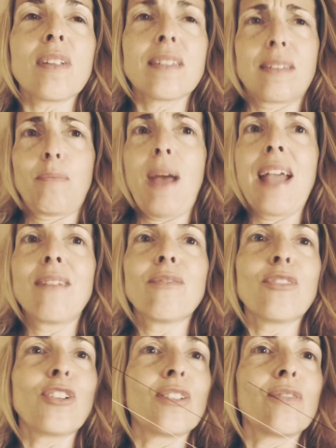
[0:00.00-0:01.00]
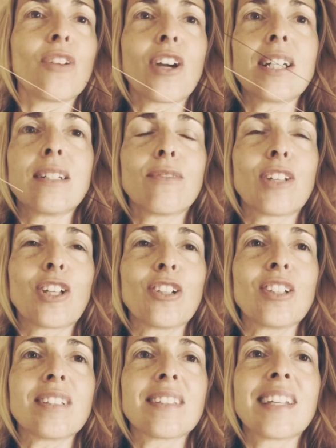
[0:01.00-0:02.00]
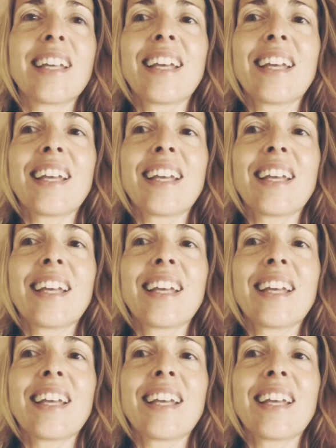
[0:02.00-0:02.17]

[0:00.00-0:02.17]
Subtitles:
it's painful and very difficult.